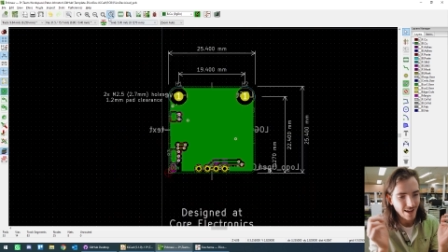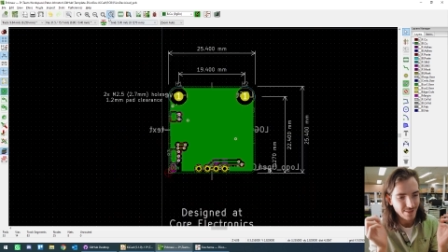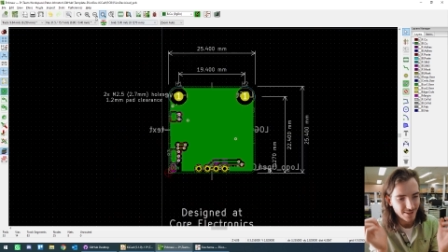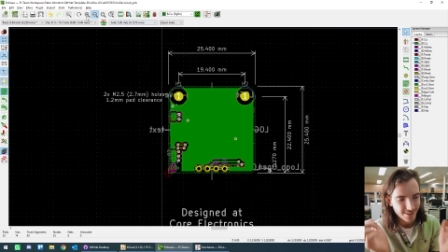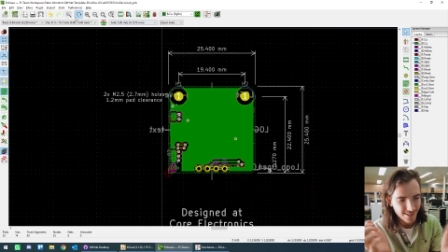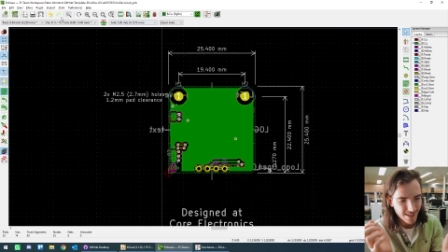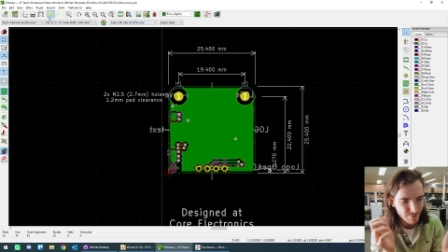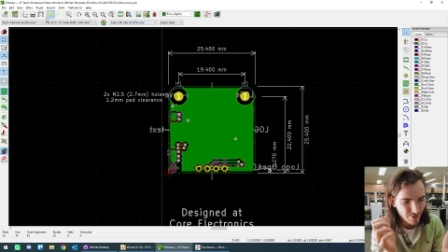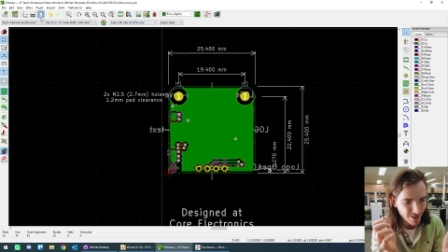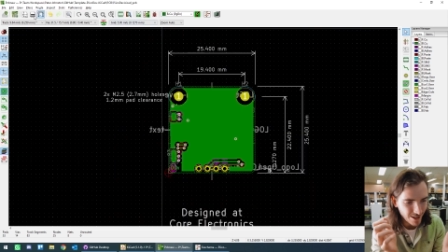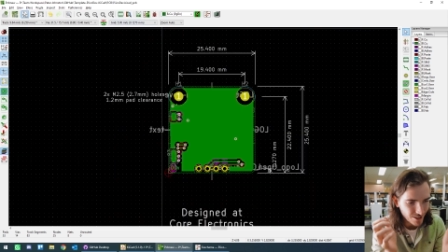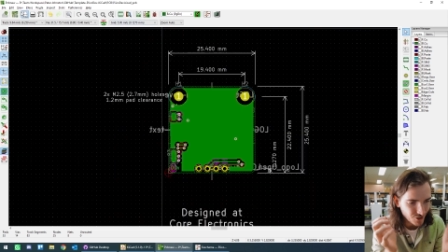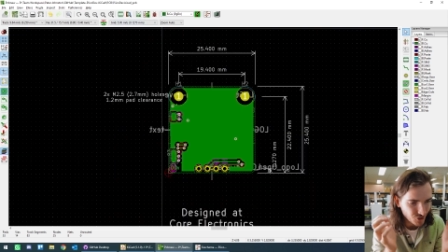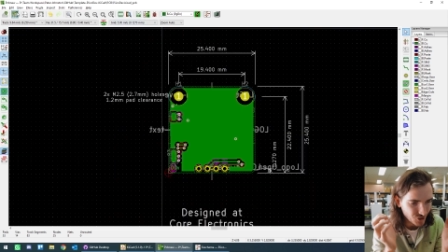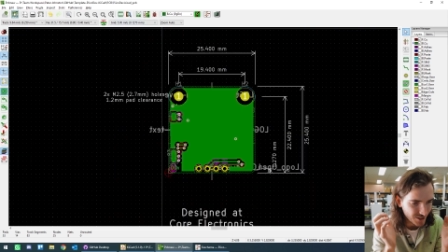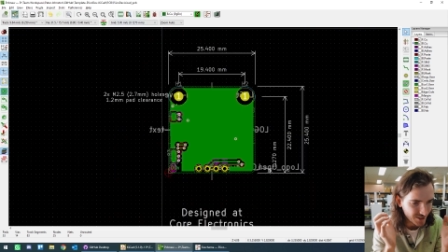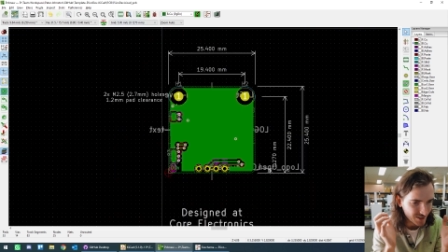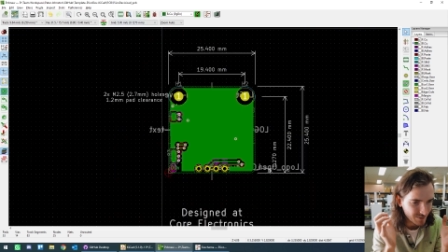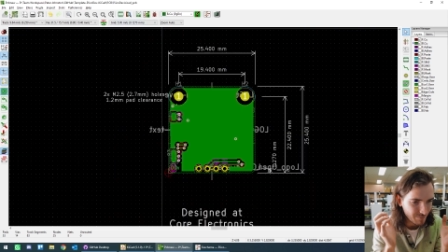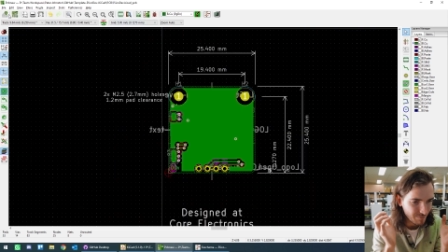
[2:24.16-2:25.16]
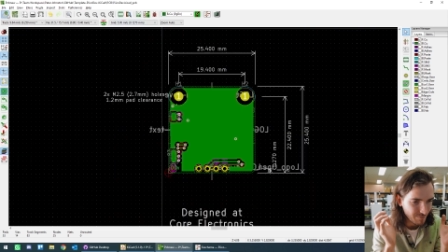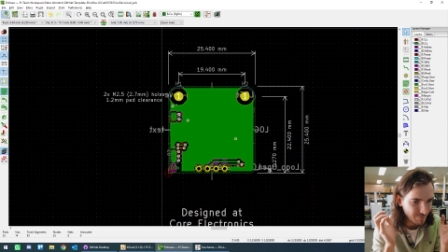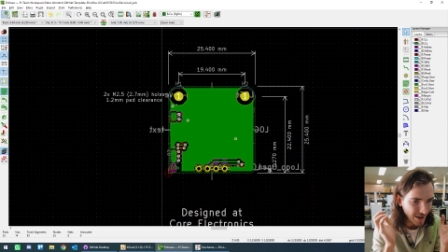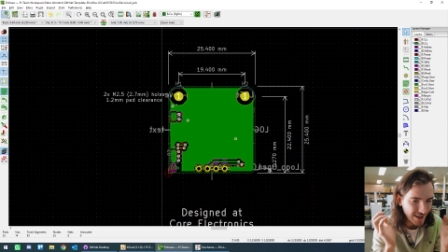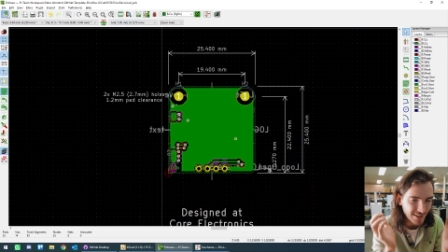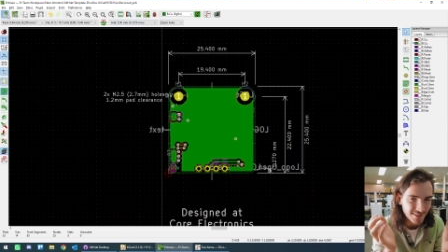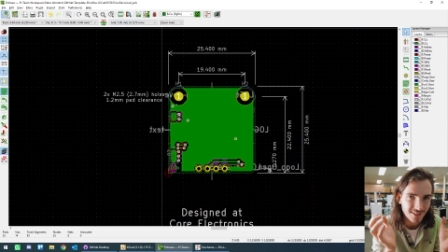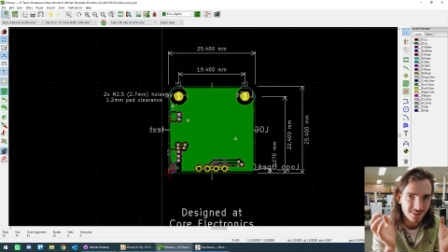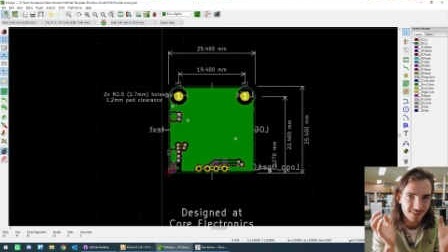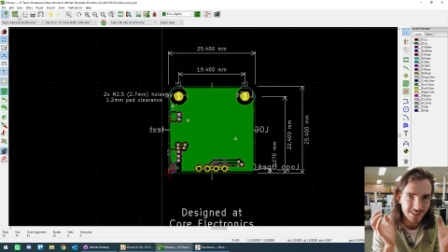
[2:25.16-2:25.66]
And the template just
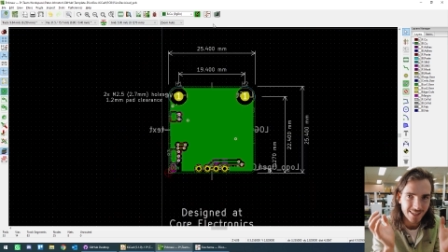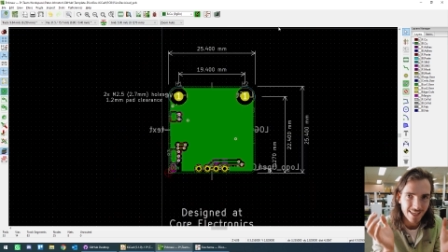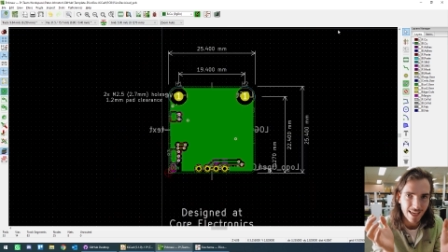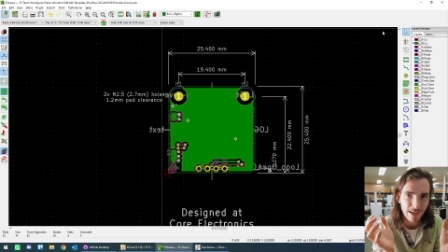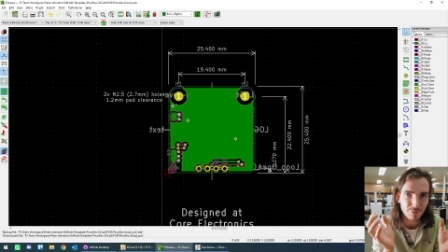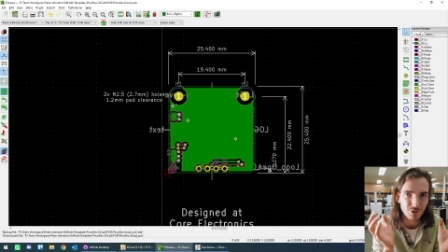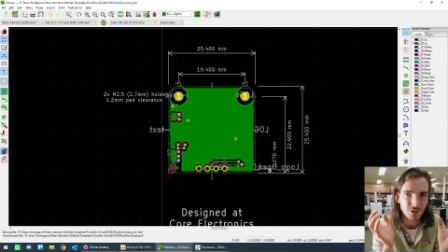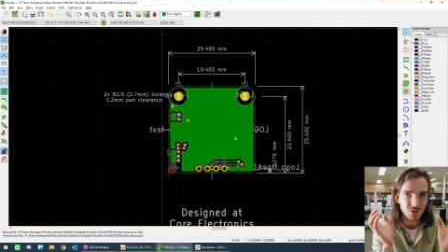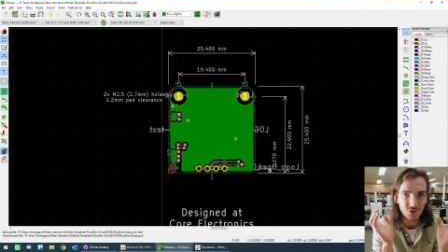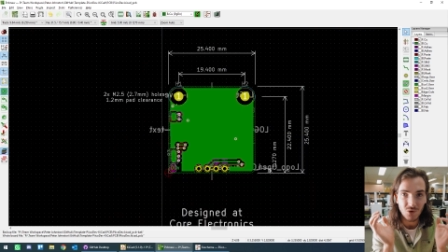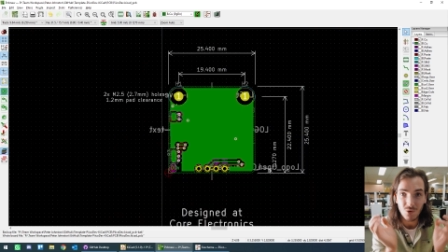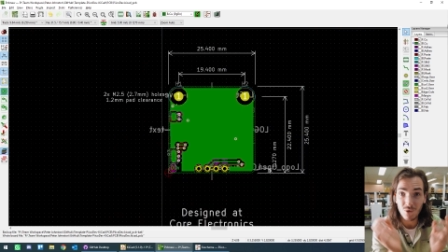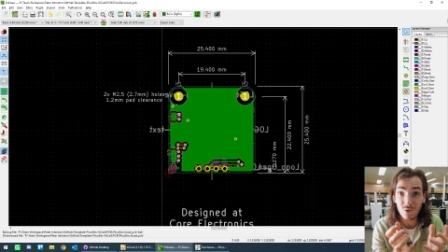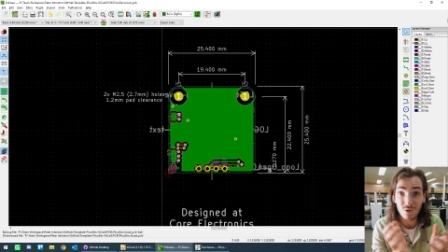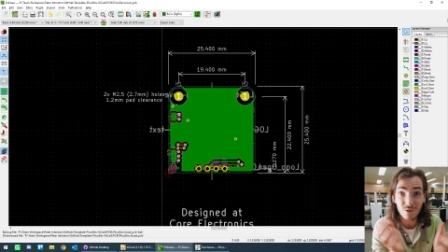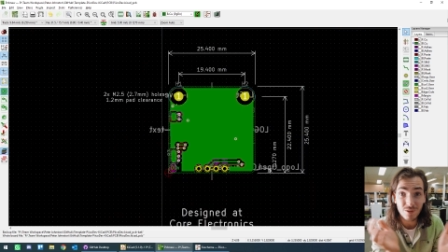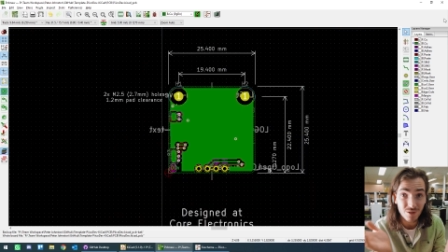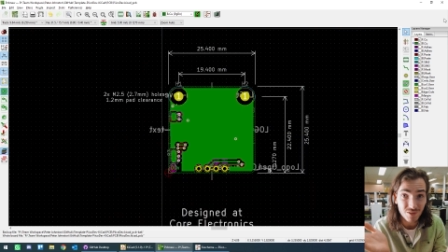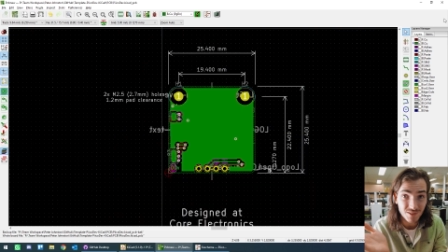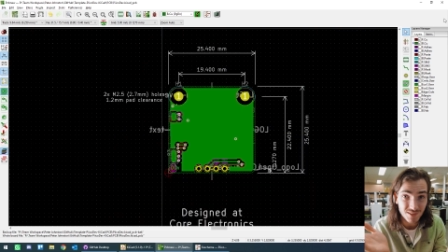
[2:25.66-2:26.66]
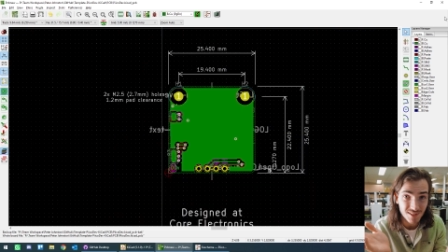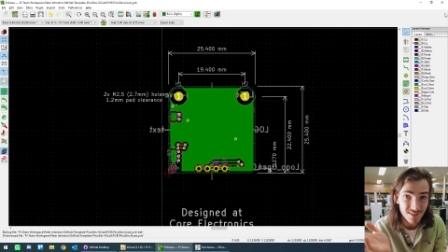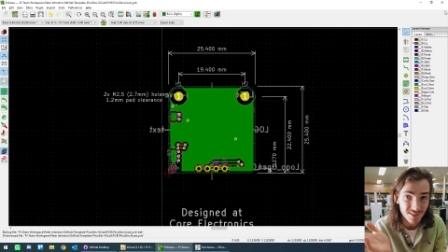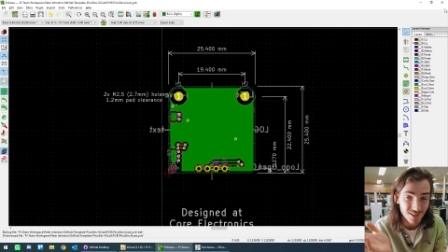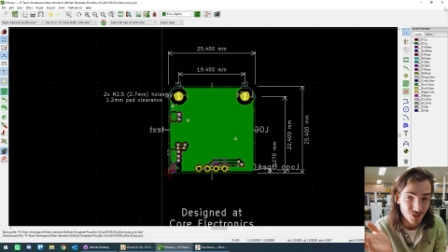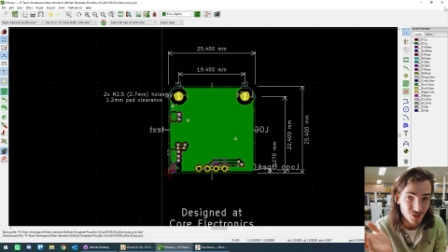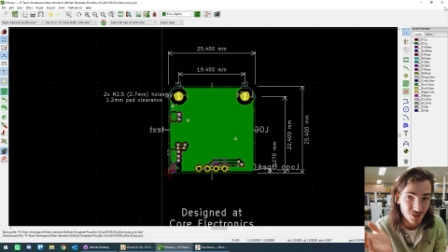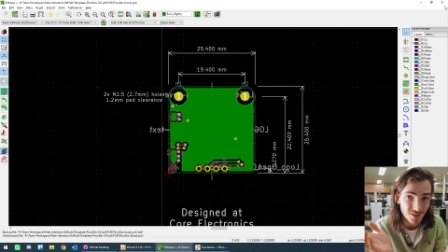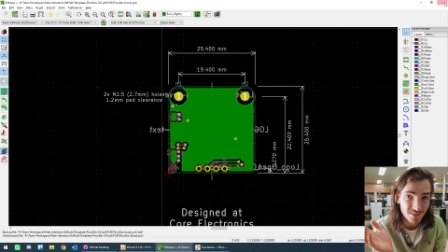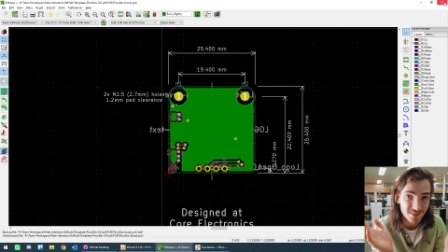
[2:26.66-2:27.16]
basically captures all those
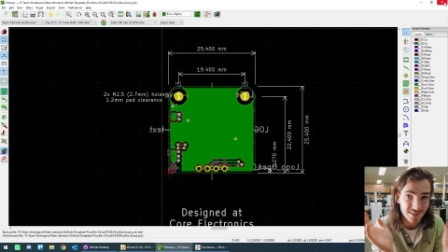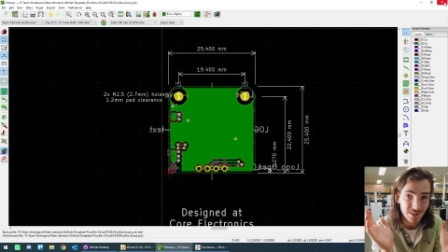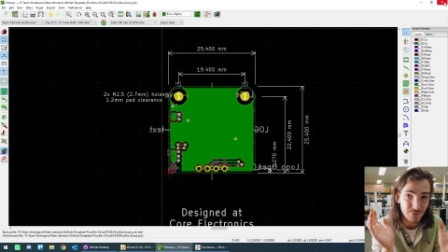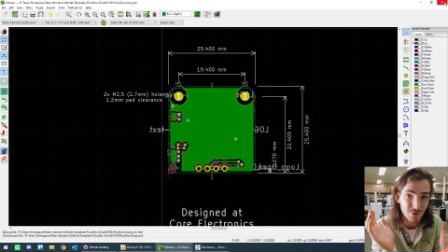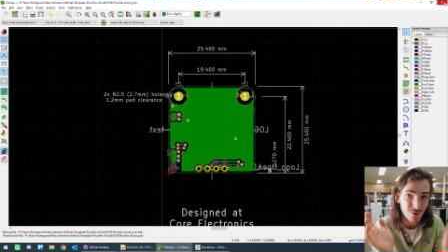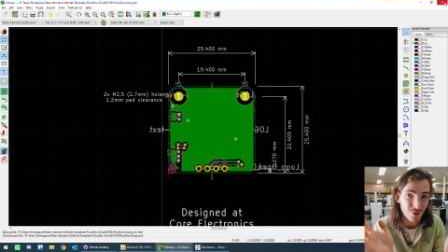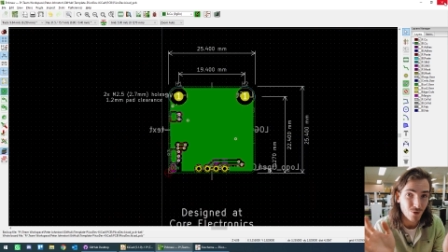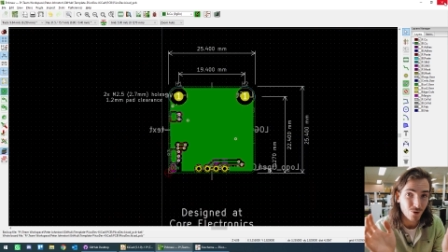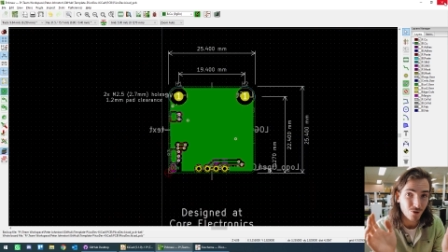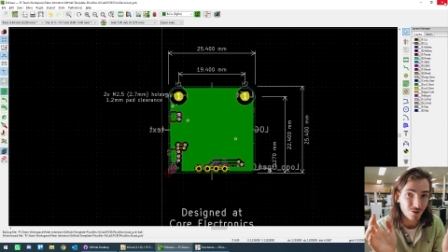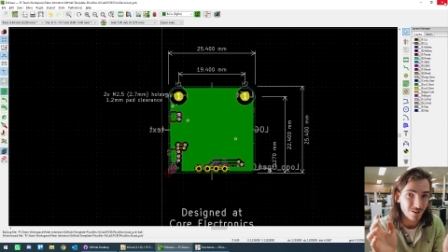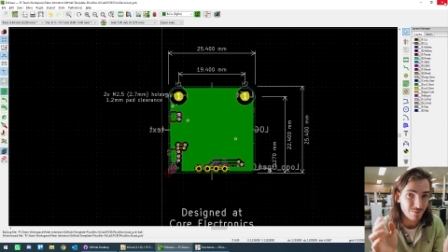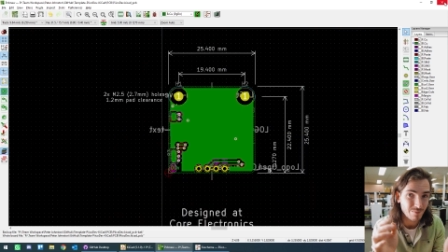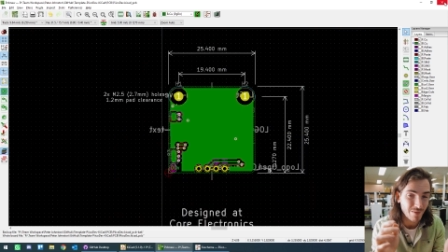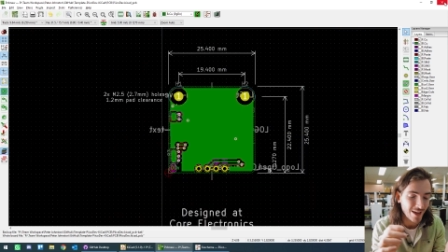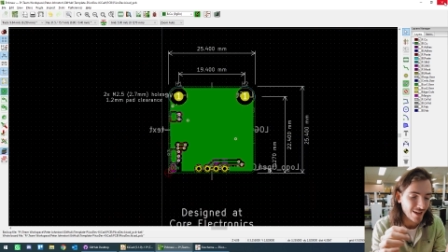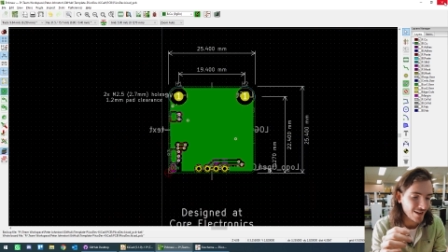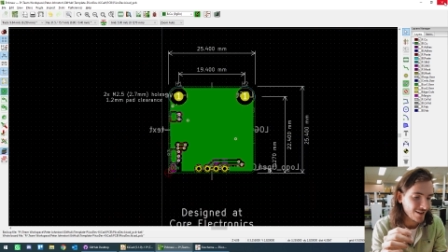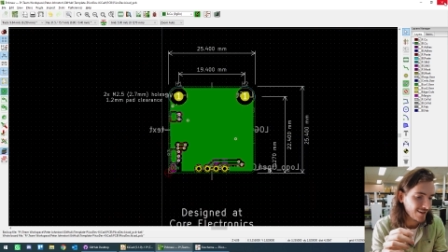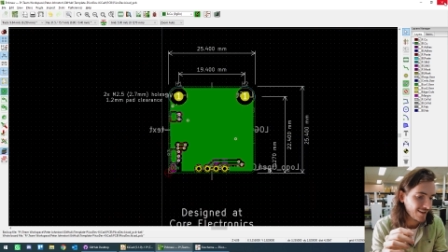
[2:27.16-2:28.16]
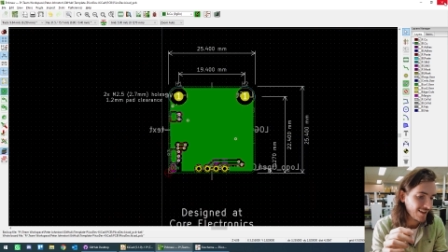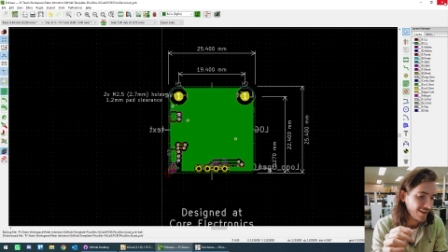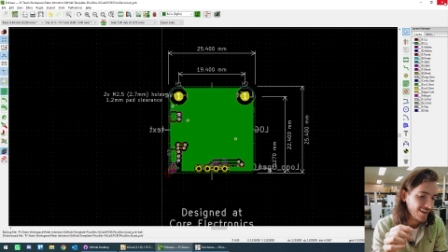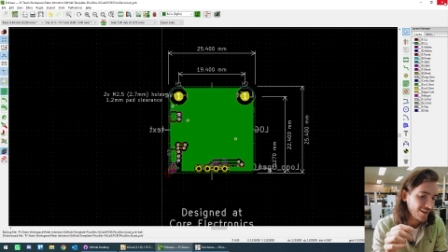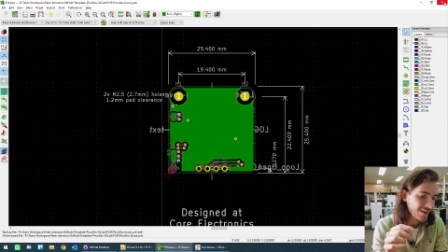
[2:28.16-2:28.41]
decisions that were already made,